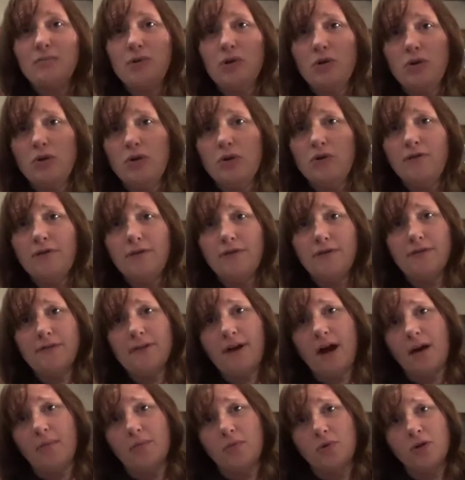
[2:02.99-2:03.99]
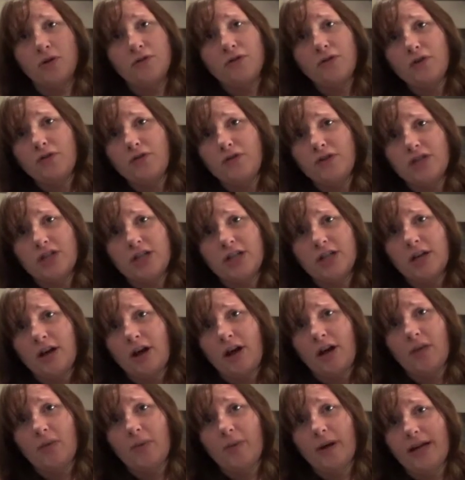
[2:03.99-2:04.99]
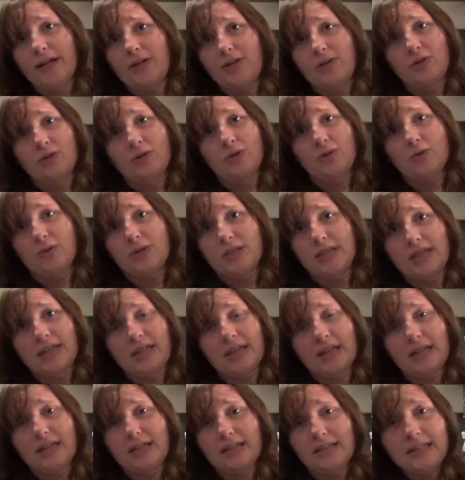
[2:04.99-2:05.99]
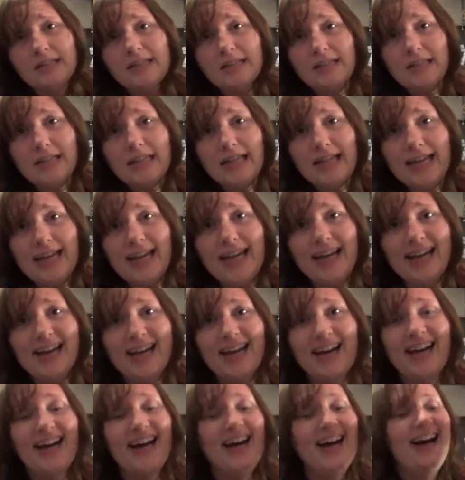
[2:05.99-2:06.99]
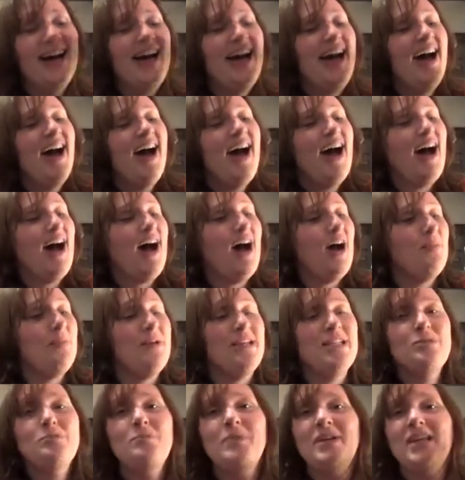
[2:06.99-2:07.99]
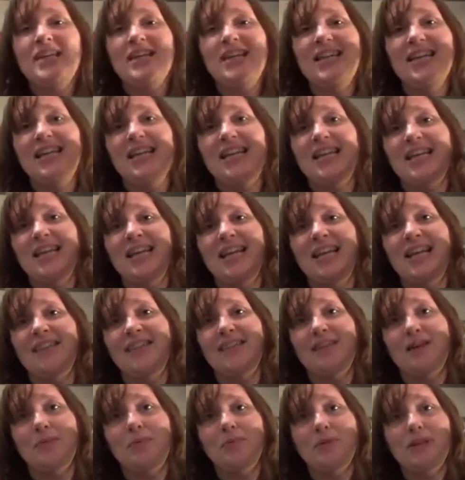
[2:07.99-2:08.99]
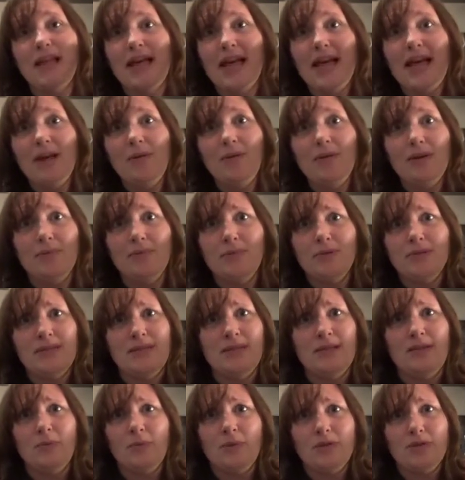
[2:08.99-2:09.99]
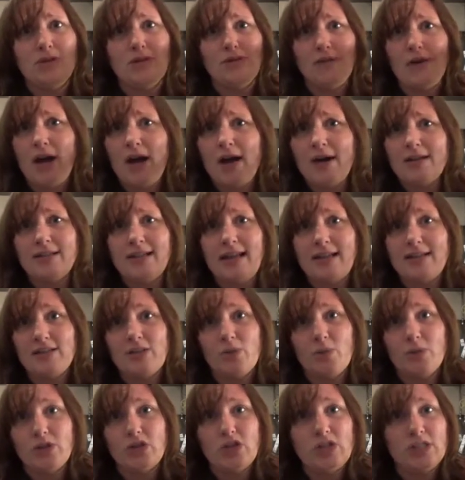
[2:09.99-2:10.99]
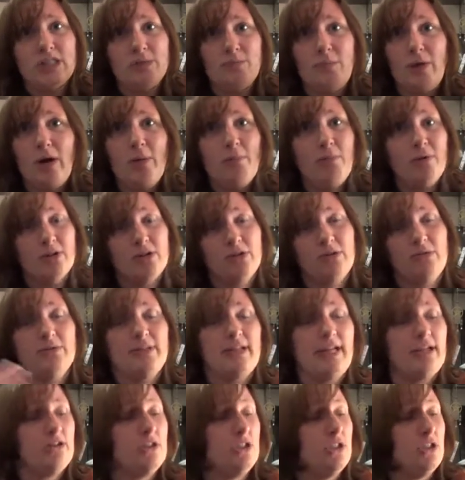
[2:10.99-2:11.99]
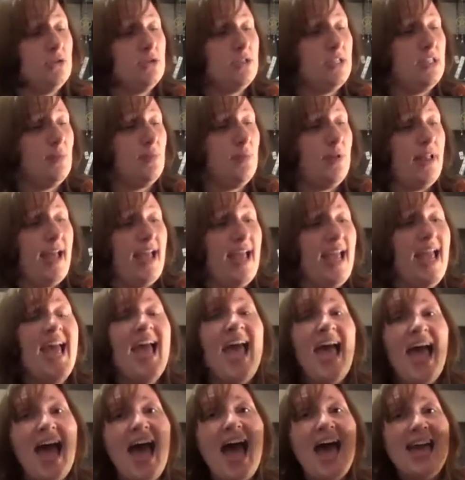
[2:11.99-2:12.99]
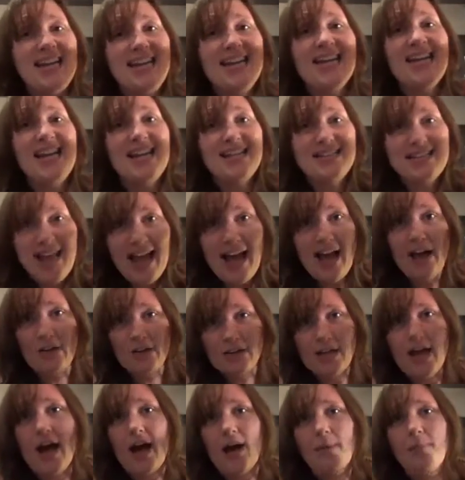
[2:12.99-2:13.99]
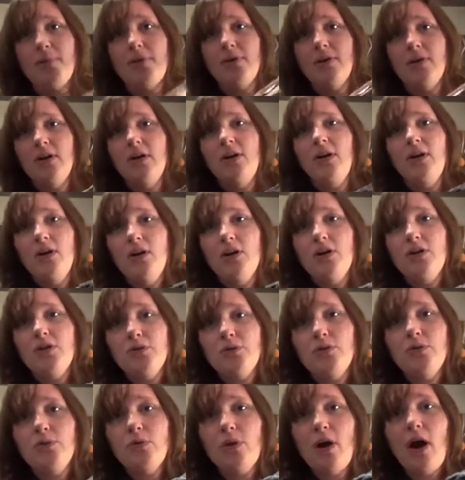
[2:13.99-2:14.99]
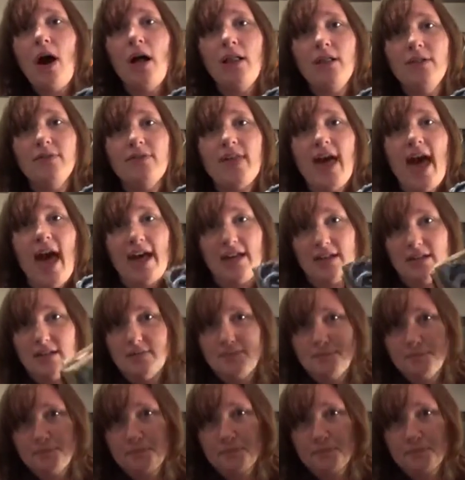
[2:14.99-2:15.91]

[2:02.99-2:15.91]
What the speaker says: move from Norfolk, Virginia all the way to Sigonella, Sicily. It's been in the play. It was in The Wizard of Oz as the Witch's Spell Book, so it was actually used in the play. And it has held up through all of that.